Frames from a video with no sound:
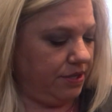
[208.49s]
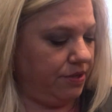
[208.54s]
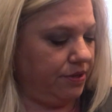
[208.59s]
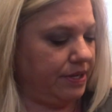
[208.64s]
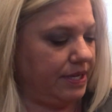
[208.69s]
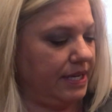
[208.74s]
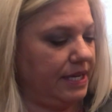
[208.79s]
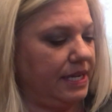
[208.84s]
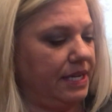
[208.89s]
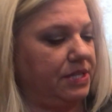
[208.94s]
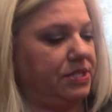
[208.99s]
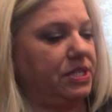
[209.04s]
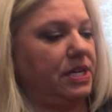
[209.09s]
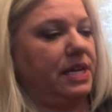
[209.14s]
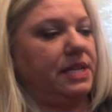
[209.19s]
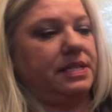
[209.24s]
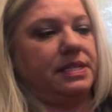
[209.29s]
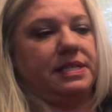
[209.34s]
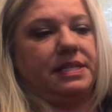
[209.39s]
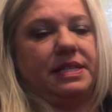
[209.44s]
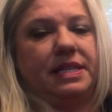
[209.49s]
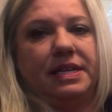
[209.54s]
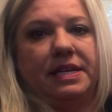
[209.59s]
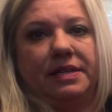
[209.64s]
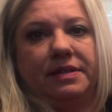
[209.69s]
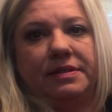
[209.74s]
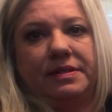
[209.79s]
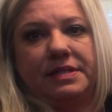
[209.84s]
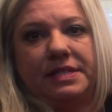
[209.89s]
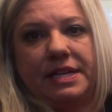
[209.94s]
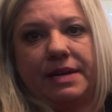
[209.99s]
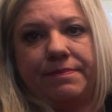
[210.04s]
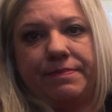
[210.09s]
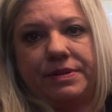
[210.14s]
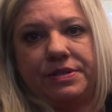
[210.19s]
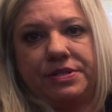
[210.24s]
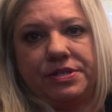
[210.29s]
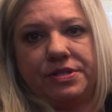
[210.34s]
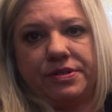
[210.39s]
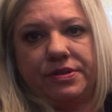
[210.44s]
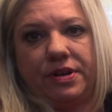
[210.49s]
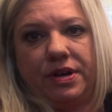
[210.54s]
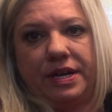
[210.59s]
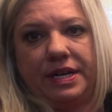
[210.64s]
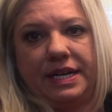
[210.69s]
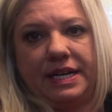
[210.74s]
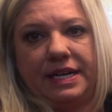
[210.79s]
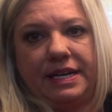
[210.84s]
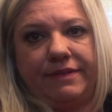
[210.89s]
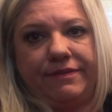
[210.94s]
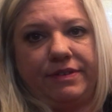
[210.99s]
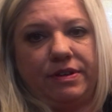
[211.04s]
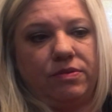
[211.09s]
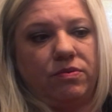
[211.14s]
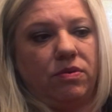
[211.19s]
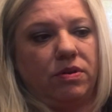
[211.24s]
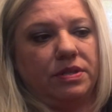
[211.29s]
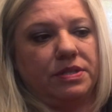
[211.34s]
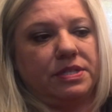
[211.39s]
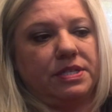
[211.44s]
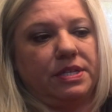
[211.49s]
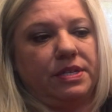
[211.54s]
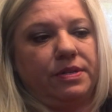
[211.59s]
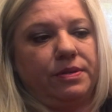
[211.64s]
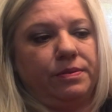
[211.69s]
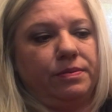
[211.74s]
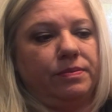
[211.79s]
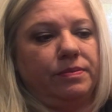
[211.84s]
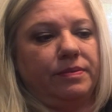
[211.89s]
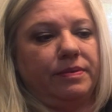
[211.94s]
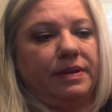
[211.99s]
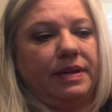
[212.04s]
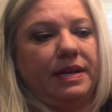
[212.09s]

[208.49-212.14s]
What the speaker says: You can adjust the temperature on it if you want to.